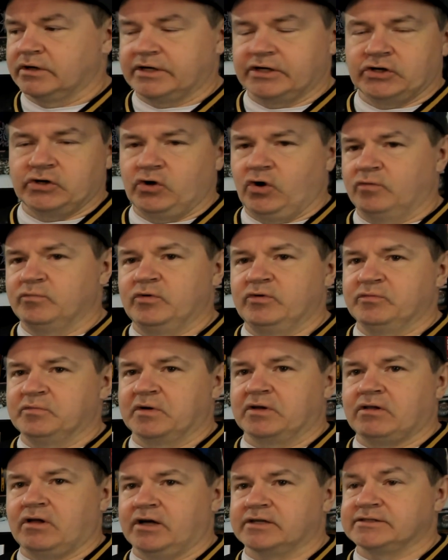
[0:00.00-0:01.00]
at a no
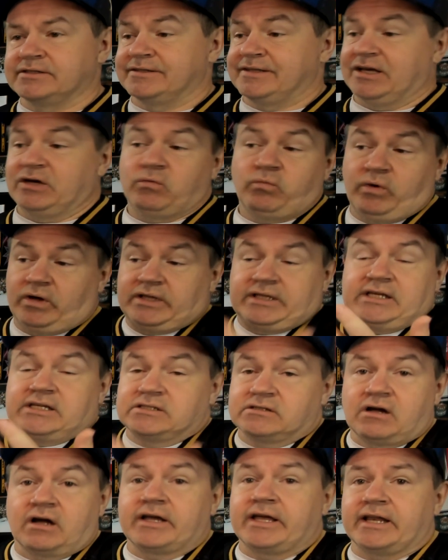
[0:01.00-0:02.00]
movement clause and think, well, he's
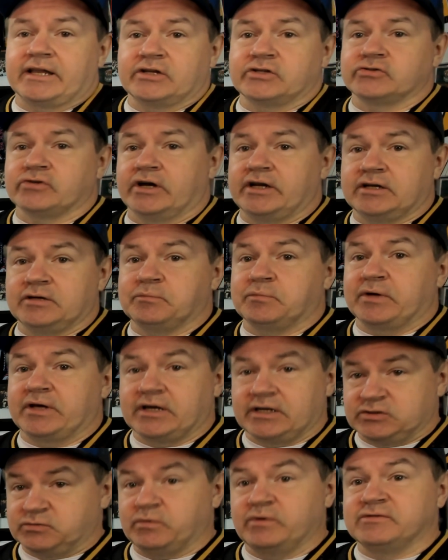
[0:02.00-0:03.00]
not getting traded,
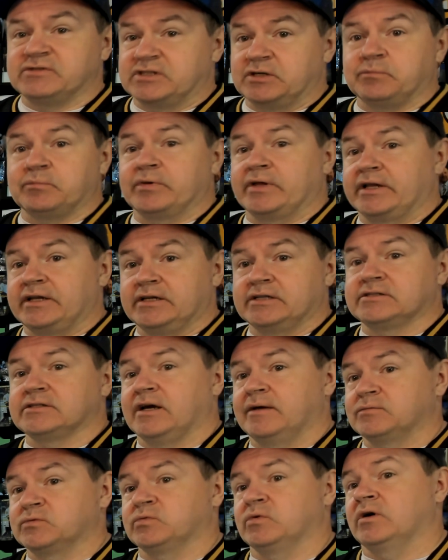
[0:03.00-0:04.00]
because we've seen plenty of
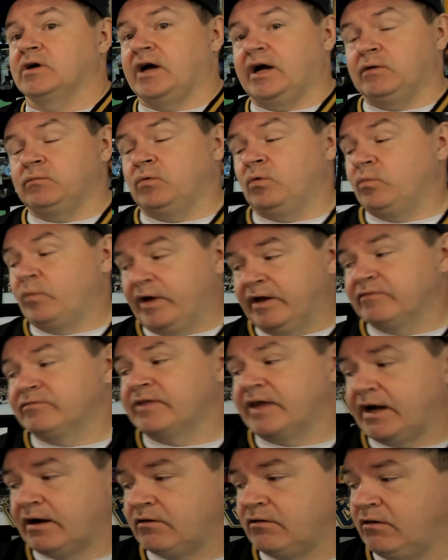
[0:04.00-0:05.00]
times where a guy will waive
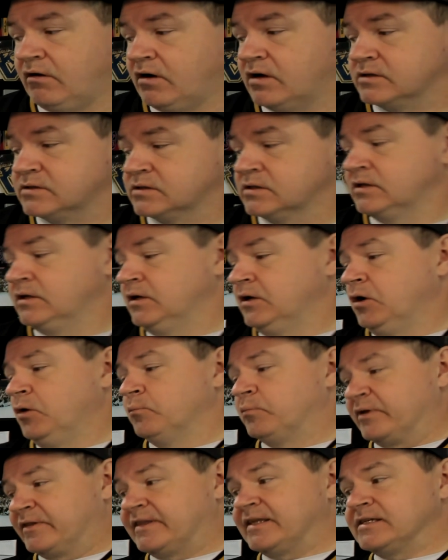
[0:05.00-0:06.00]
that clause.
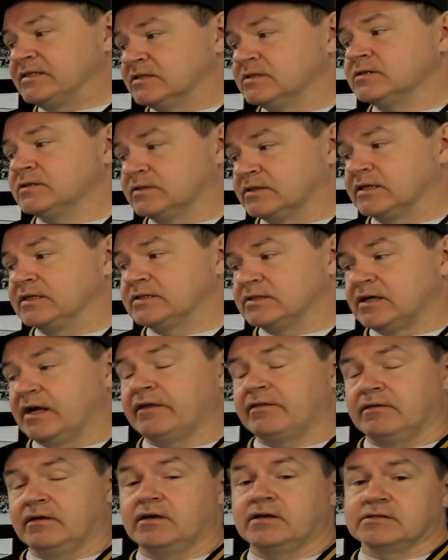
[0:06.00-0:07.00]
But this I
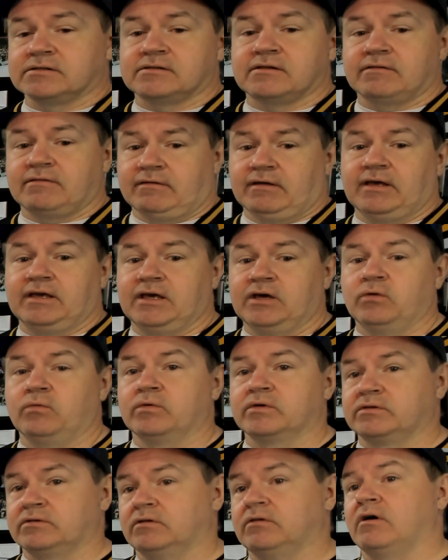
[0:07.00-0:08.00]
think is the thinking
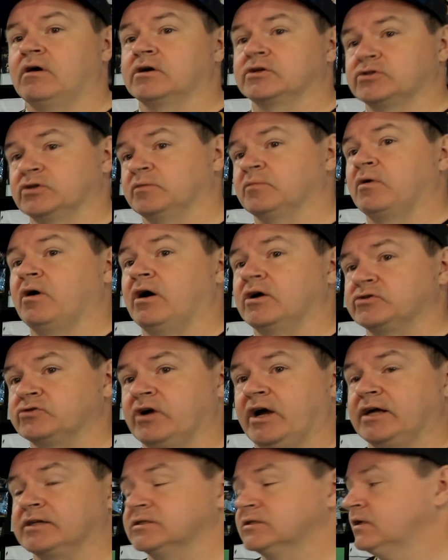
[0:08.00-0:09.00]
with the long-term
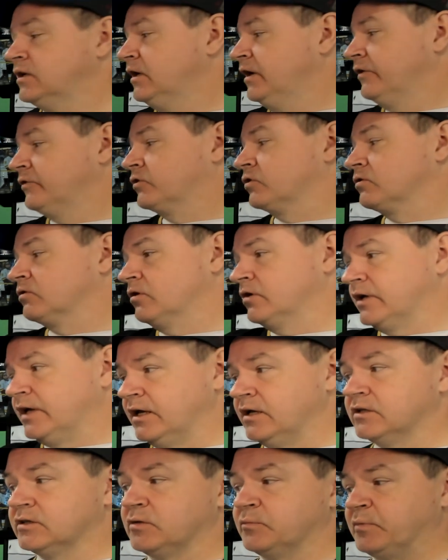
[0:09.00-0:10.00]
contracts. They're
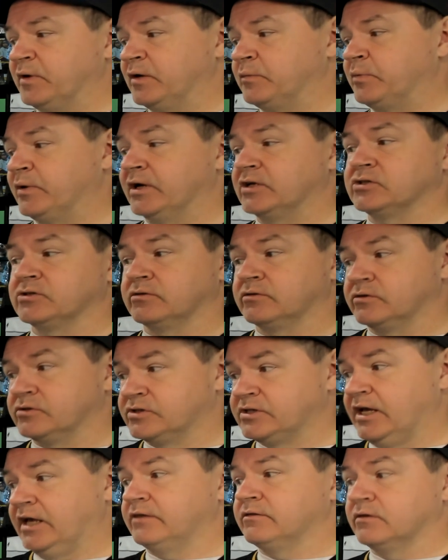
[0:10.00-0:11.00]
looking at the big picture and they're
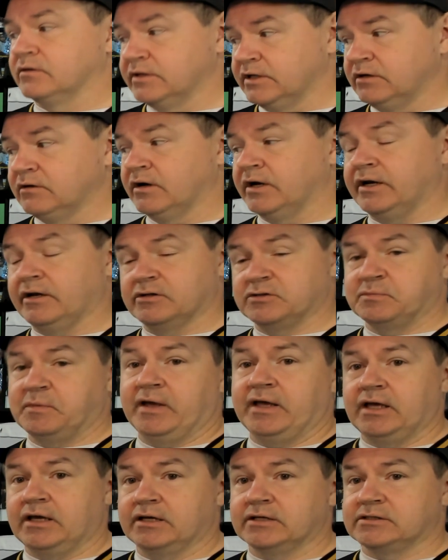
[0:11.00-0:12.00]
saying the league right now is
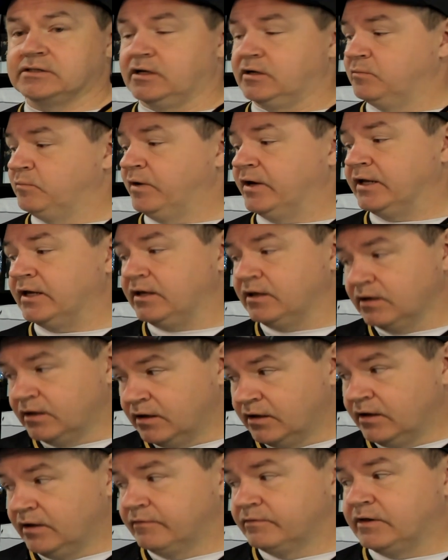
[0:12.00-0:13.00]
making a ton of money.
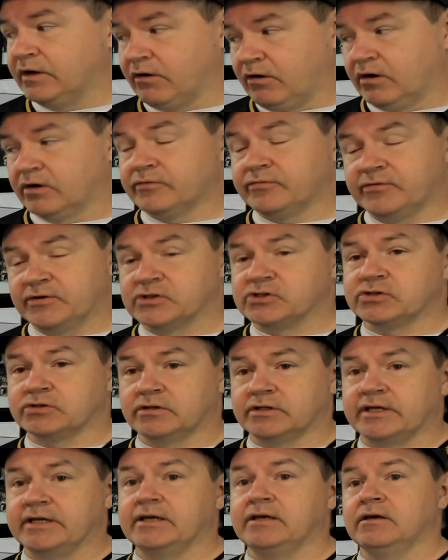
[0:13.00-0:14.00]
The
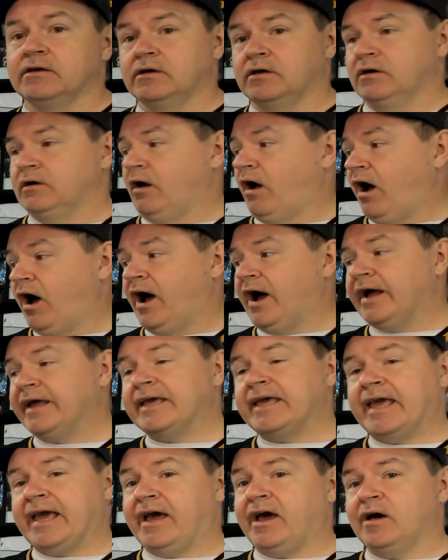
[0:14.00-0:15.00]
artificially high
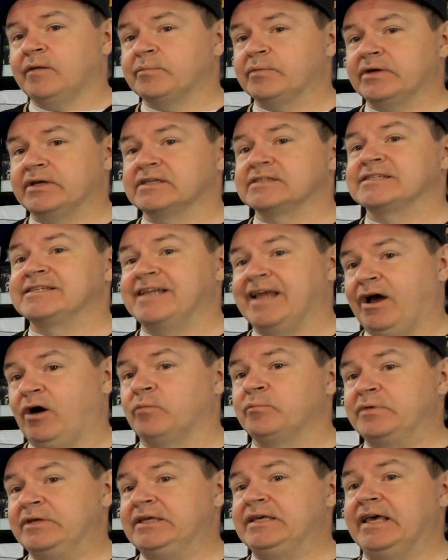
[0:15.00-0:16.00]
cap is now
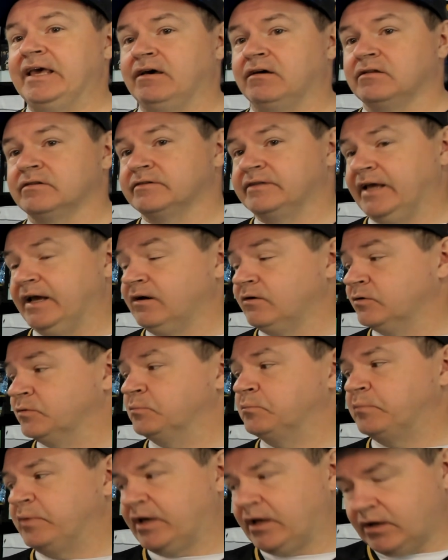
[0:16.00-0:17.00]
being held down
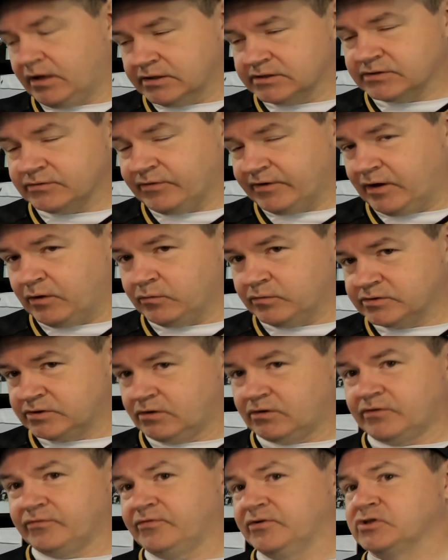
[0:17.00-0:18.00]
because of how it was
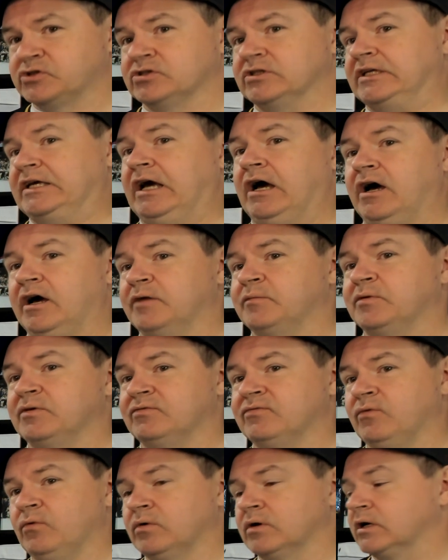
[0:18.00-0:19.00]
artificially high
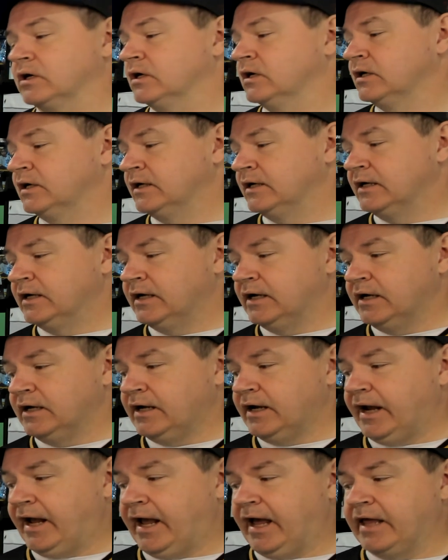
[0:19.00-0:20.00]
before.
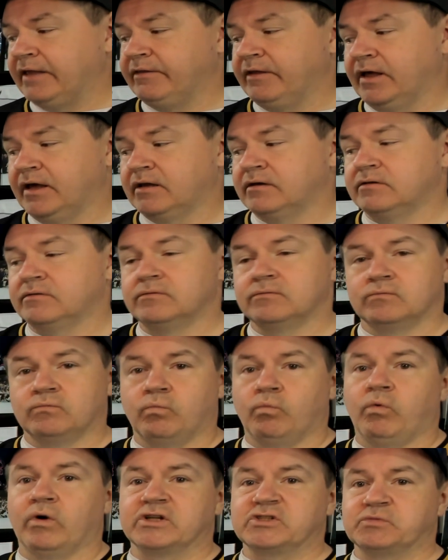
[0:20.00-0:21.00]
And then
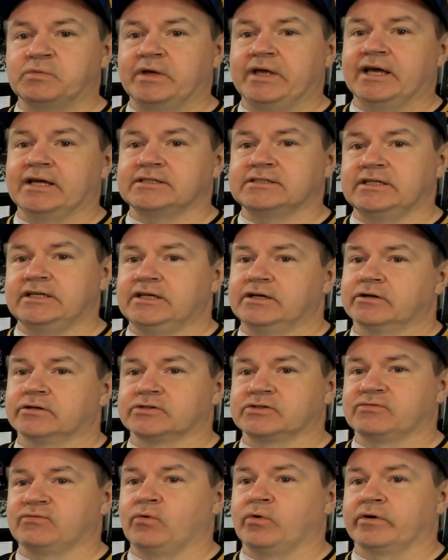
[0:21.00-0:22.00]
once we get to
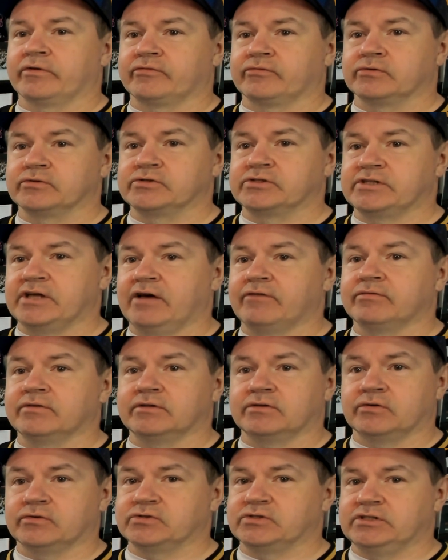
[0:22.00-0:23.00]
years 4 through 7,
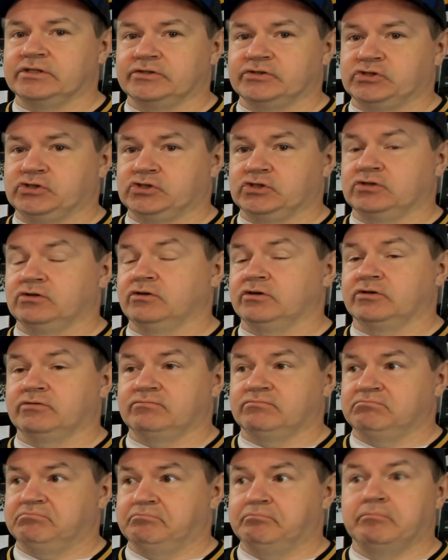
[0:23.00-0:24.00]
those deals should look
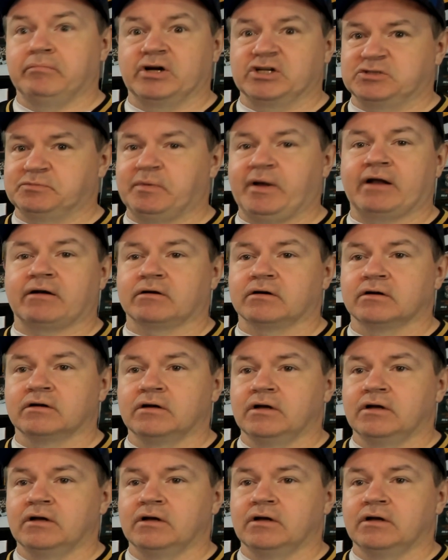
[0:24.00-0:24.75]
much better.